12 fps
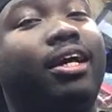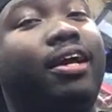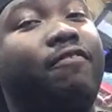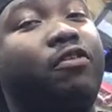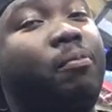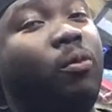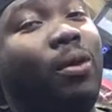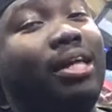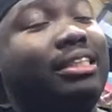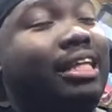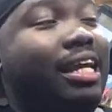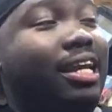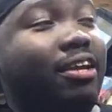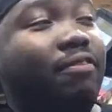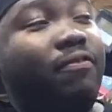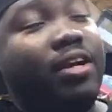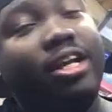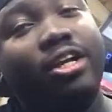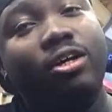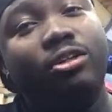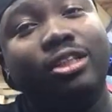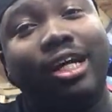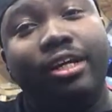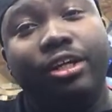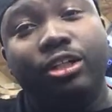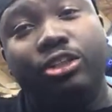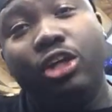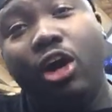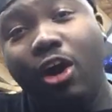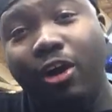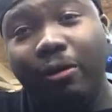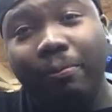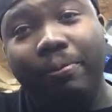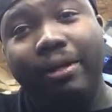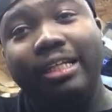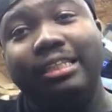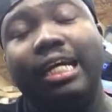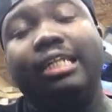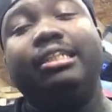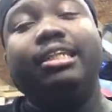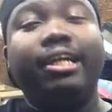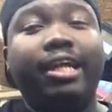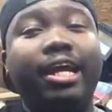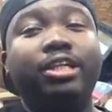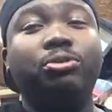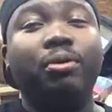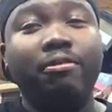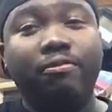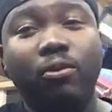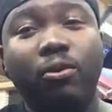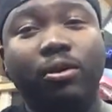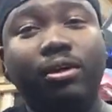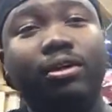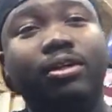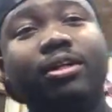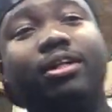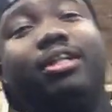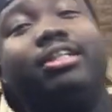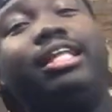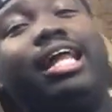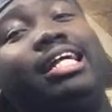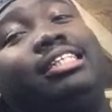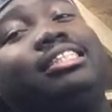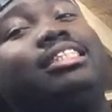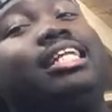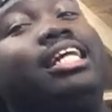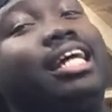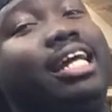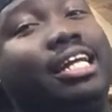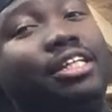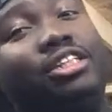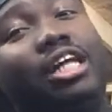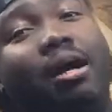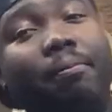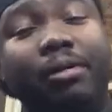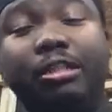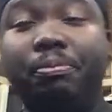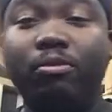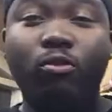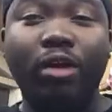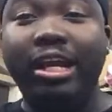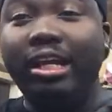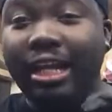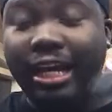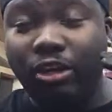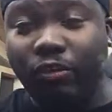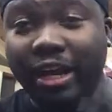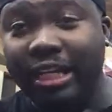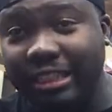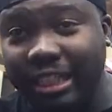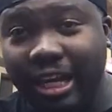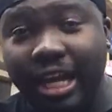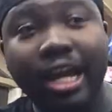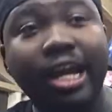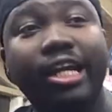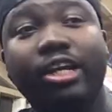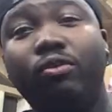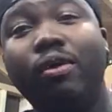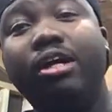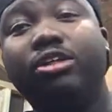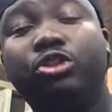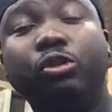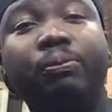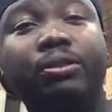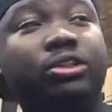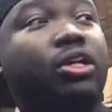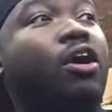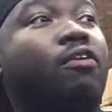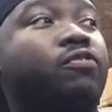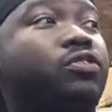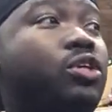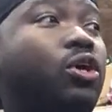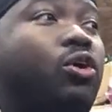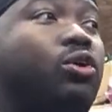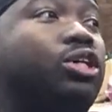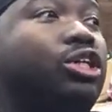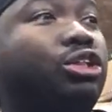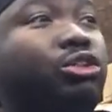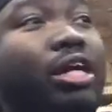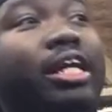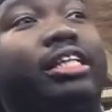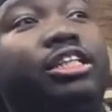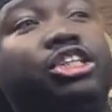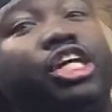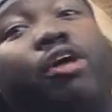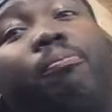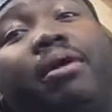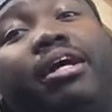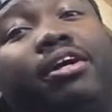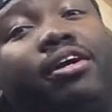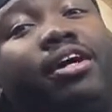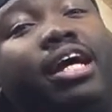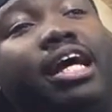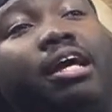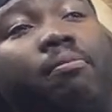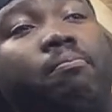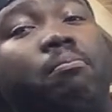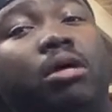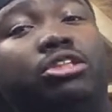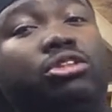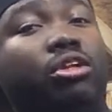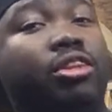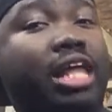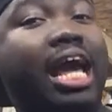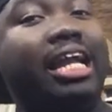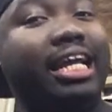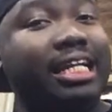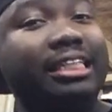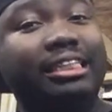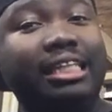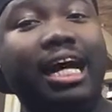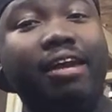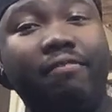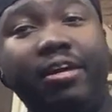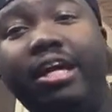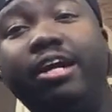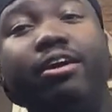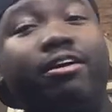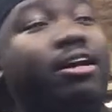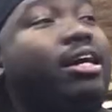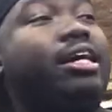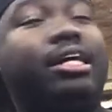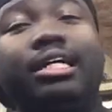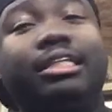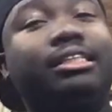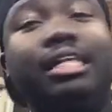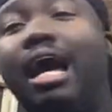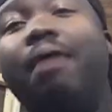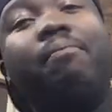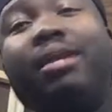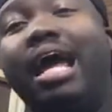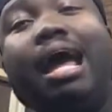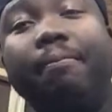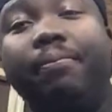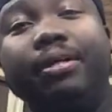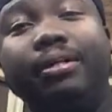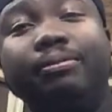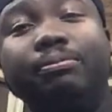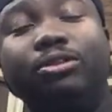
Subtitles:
If you've been watching any of the videos, under the tarp is actually a K24 that I just need to get in the shop. But it's been raining like crazy and the ground is super soft. So trying to get the cherry picker and muscle that inside of here has not been happening.